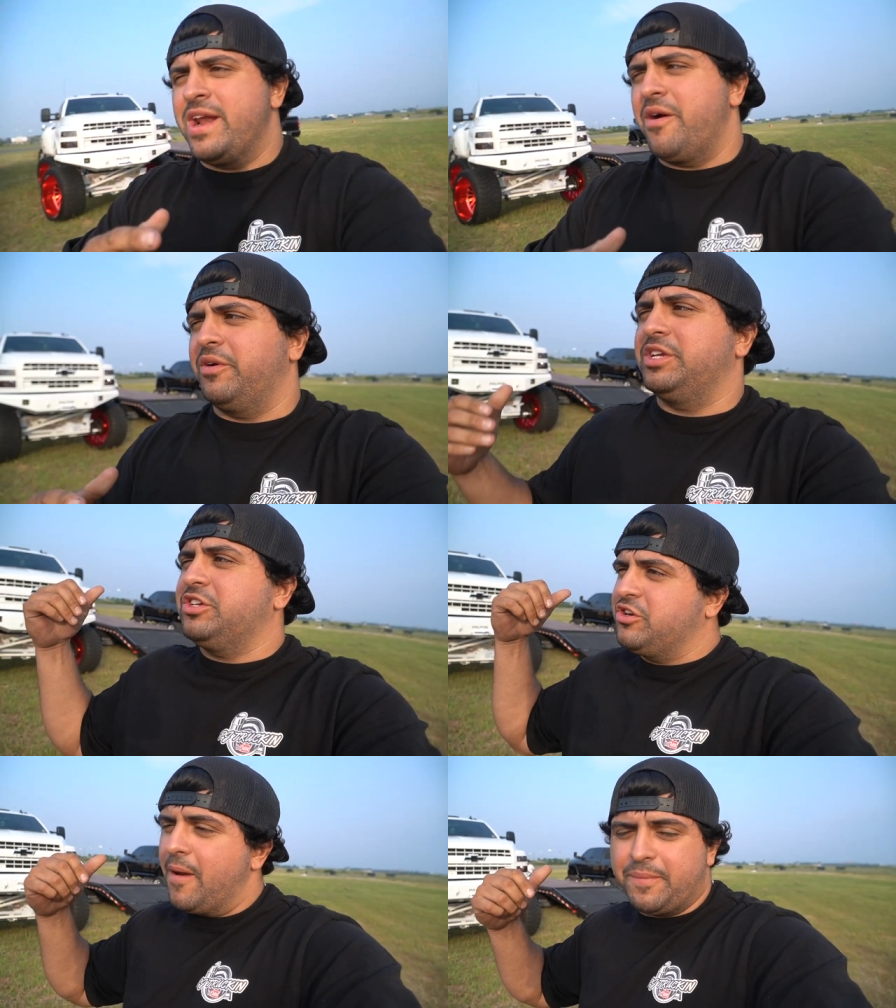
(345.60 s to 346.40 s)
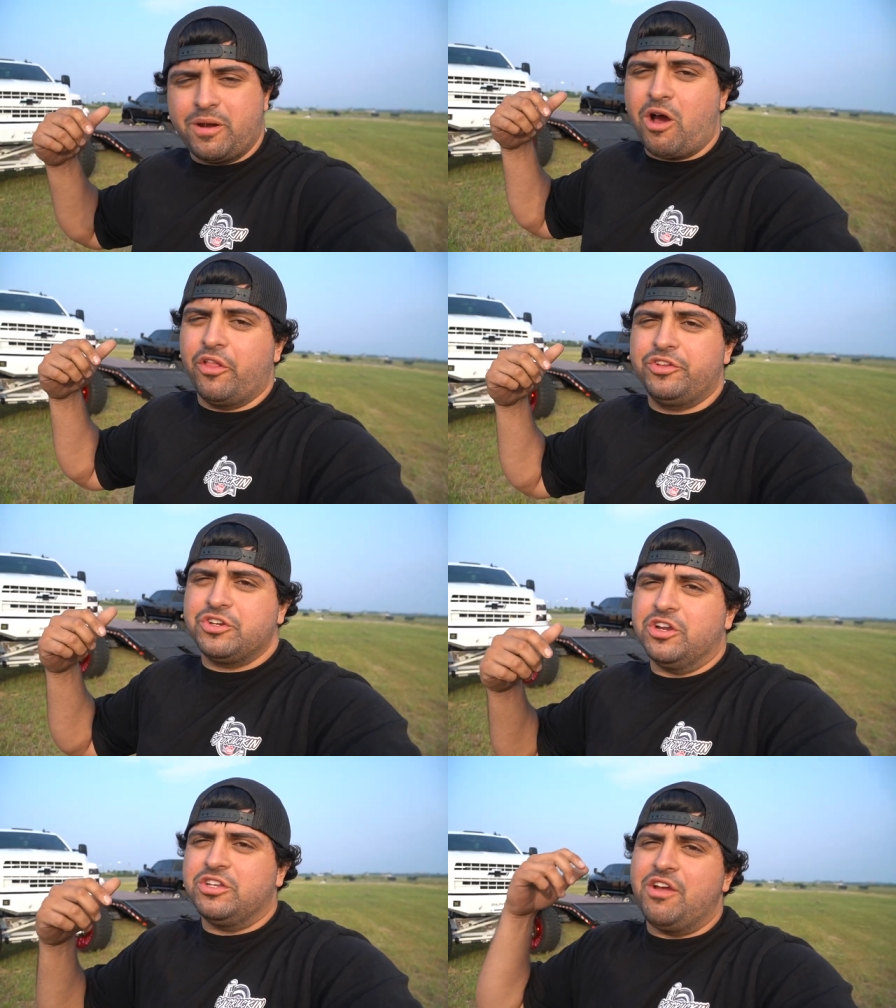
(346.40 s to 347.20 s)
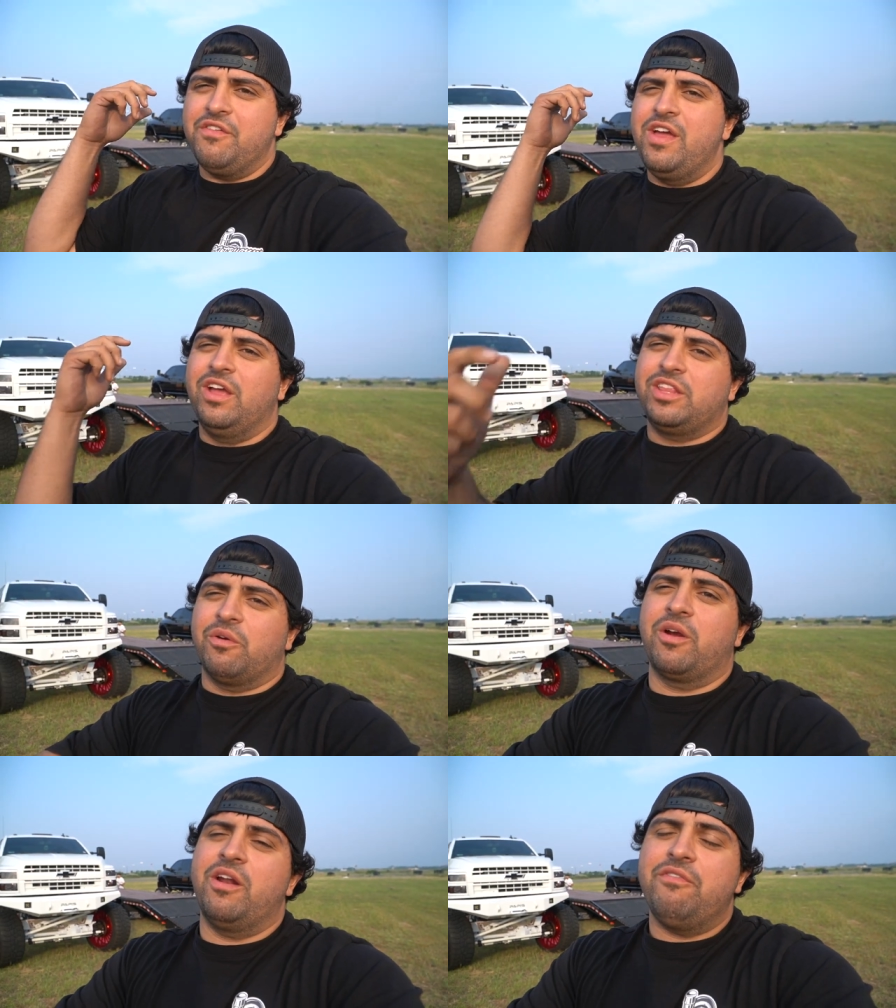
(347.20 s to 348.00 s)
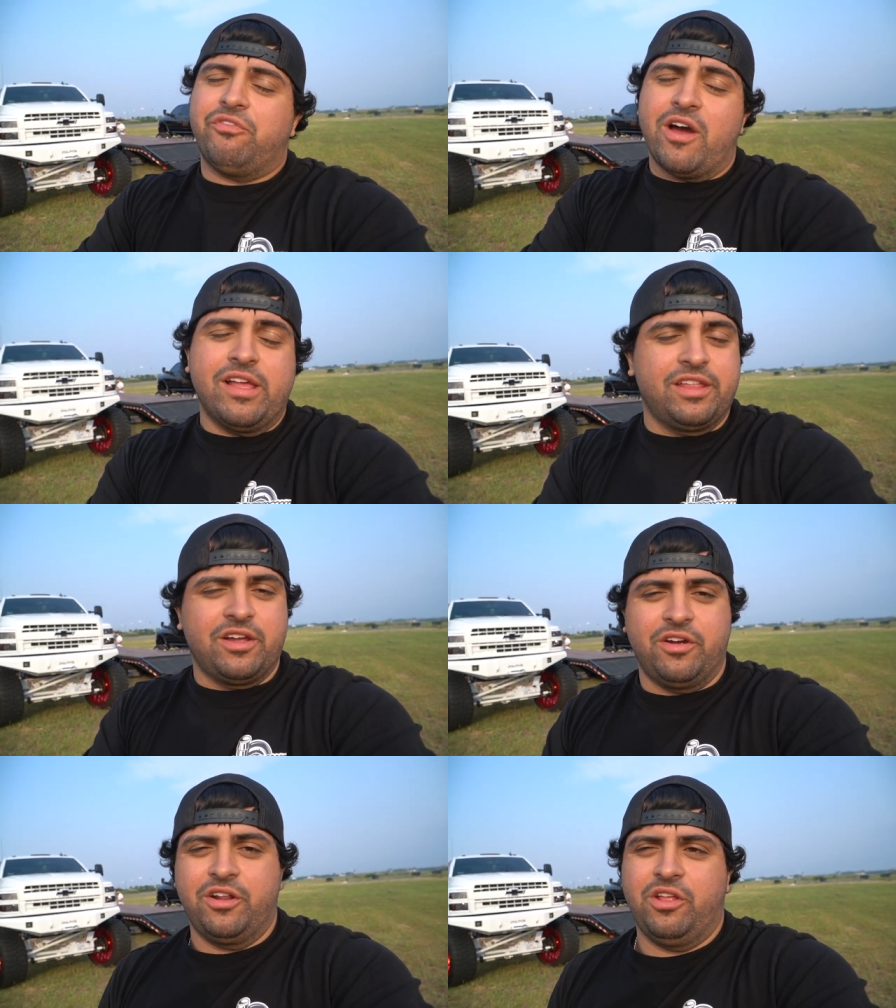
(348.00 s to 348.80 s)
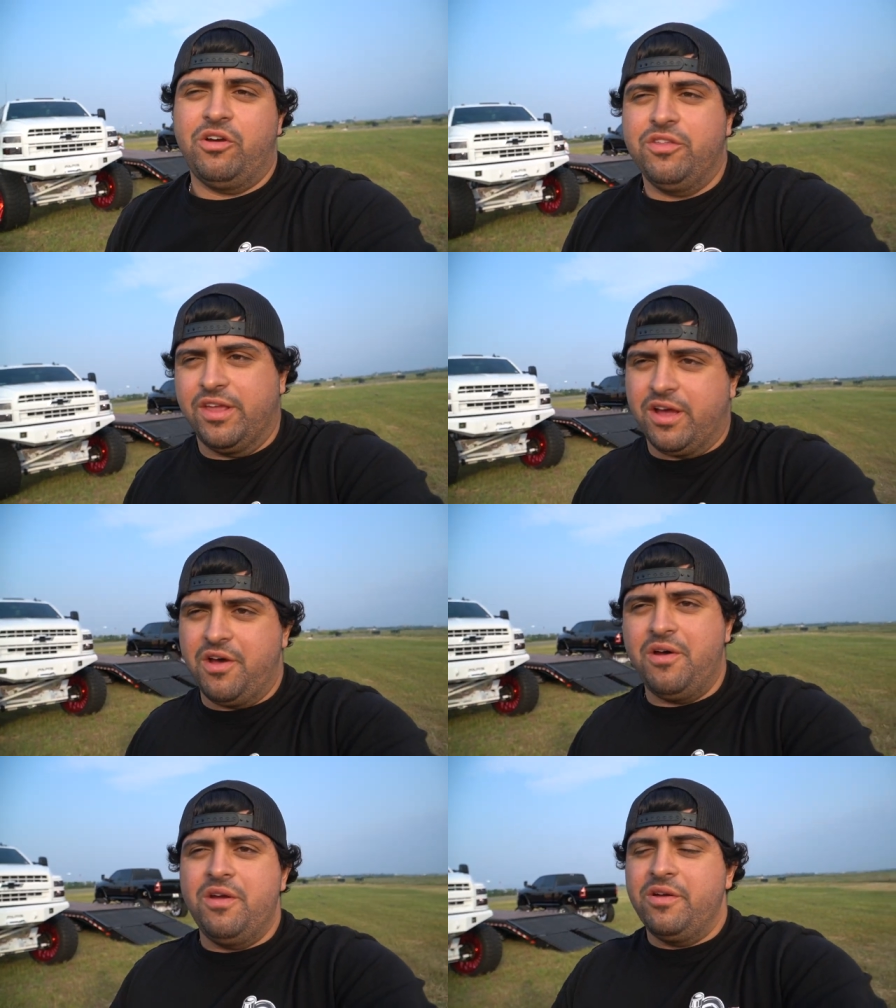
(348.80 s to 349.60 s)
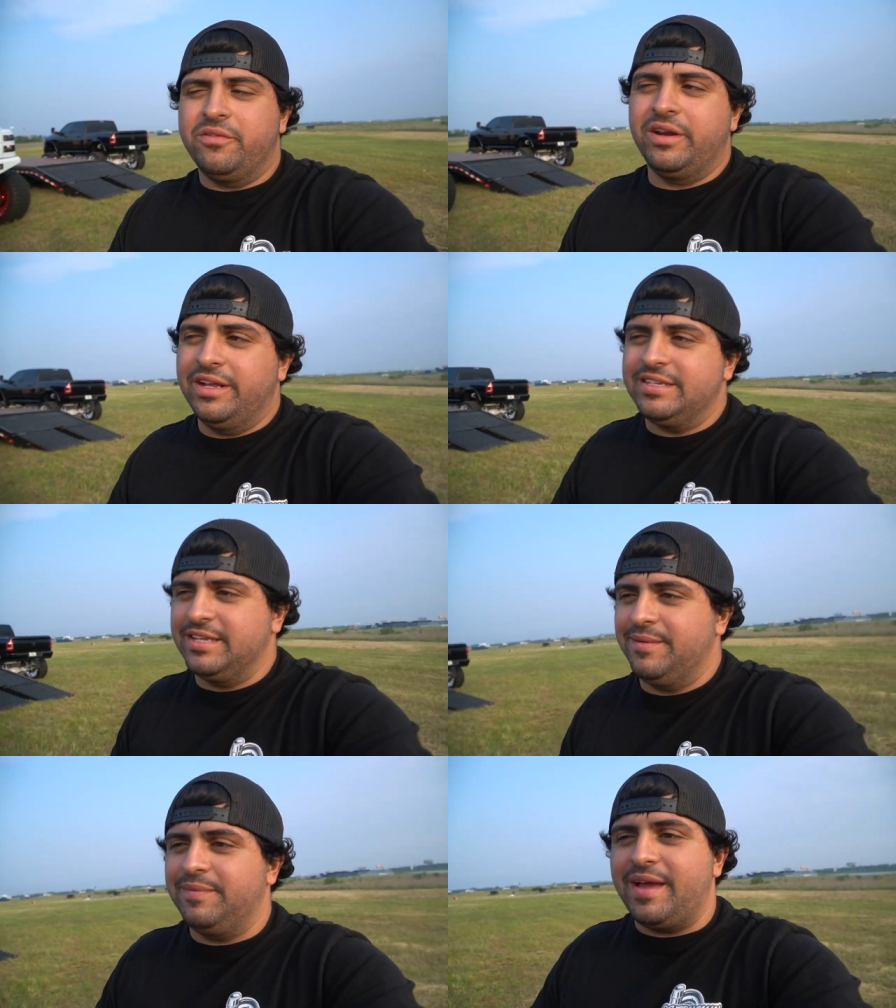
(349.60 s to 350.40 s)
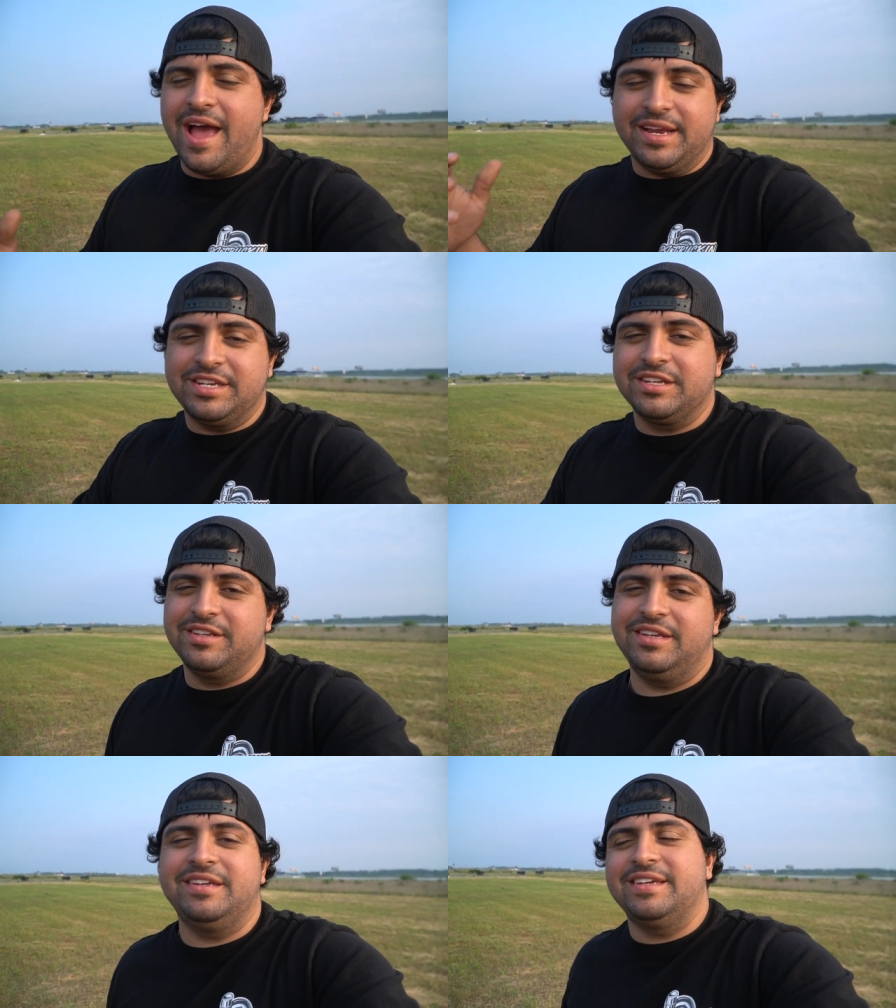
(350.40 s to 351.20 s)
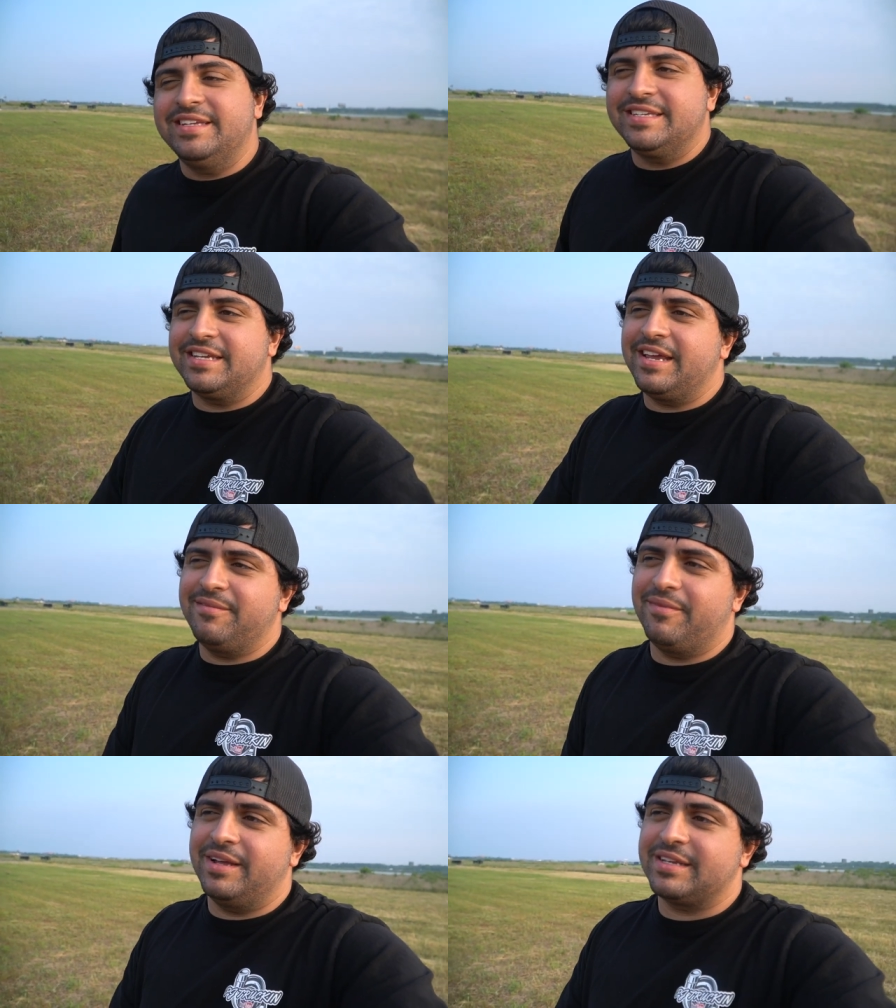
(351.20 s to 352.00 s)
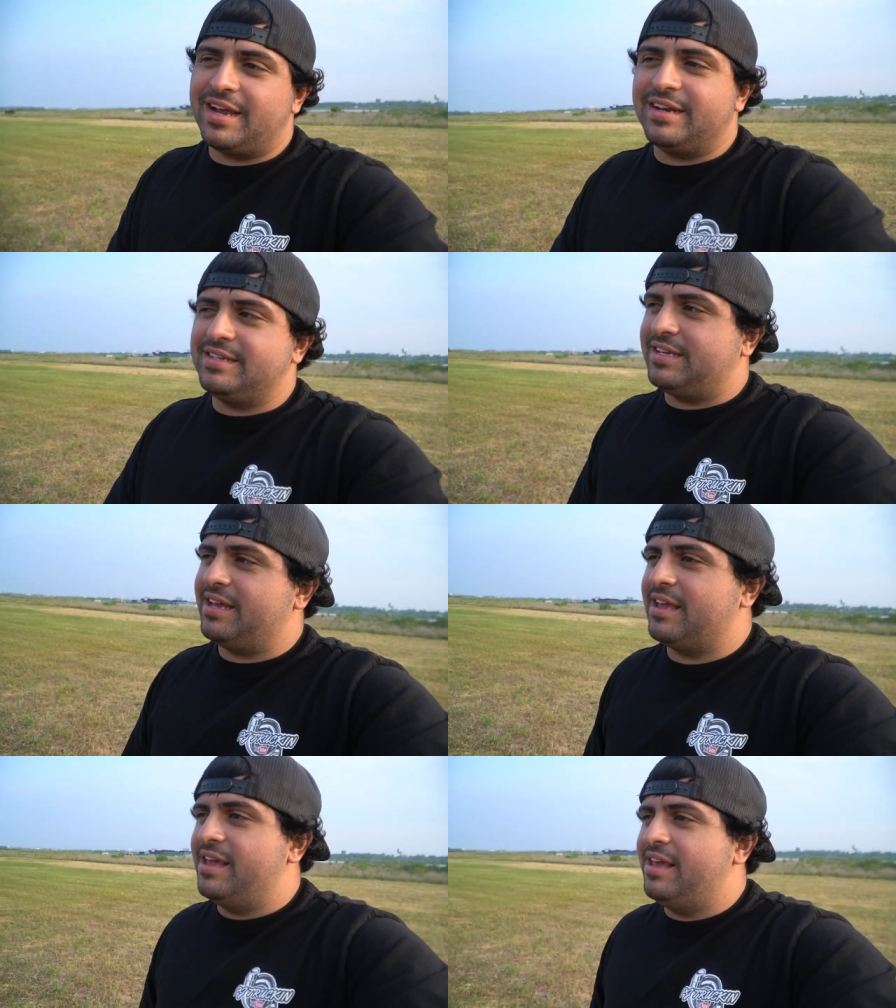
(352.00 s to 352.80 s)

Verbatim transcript: now we're just dropping all the trucks off then we're gonna finally go to the hotel we didn't sleep actually insane but it's kind of sick